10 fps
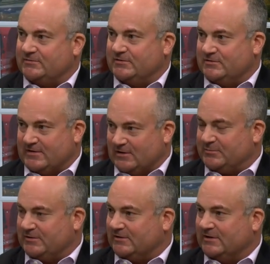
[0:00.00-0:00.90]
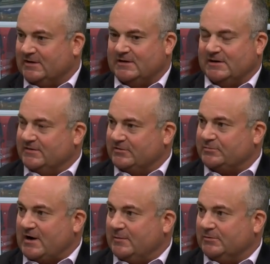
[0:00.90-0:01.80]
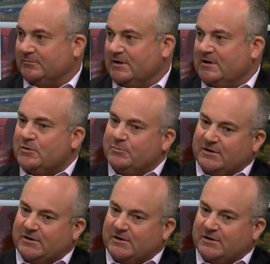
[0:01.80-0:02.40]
for developing this problem. Yeah.